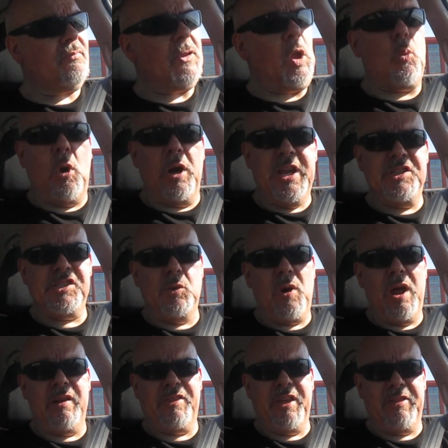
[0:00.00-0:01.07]
One easy
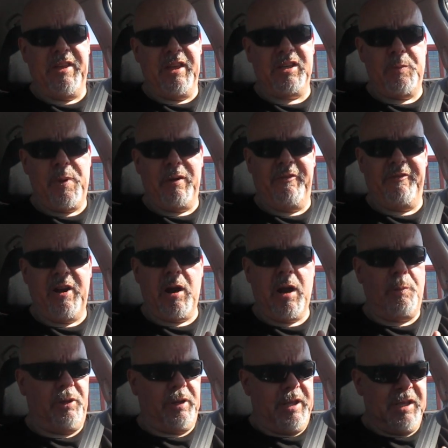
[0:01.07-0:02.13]
way to think of the independent
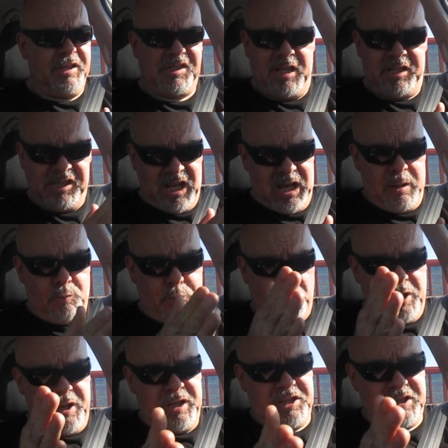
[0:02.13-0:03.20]
variable is it's the
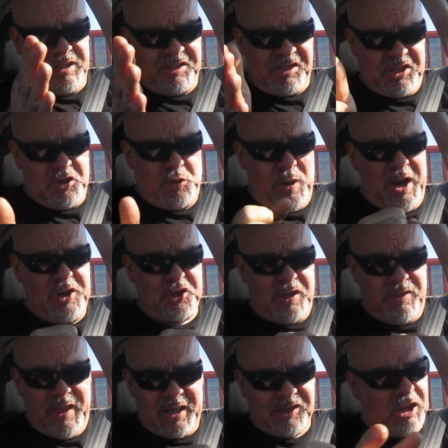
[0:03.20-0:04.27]
input into the
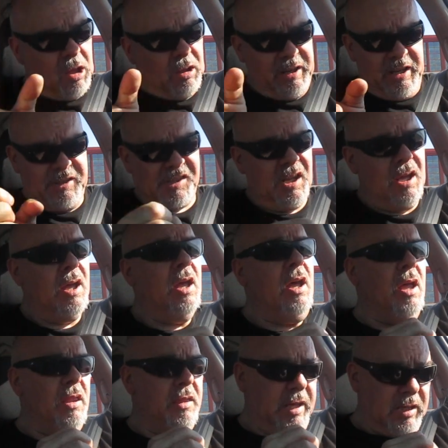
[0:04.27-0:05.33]
situation. That's all it is.
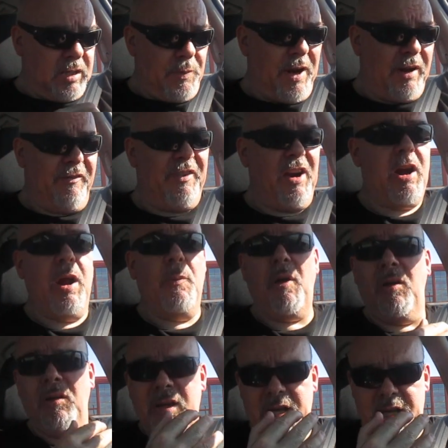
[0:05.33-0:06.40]
The independent
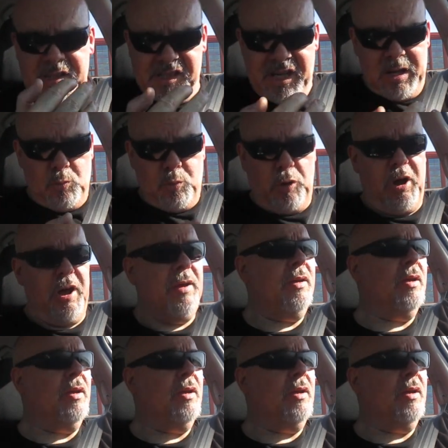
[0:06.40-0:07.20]
variable is the input.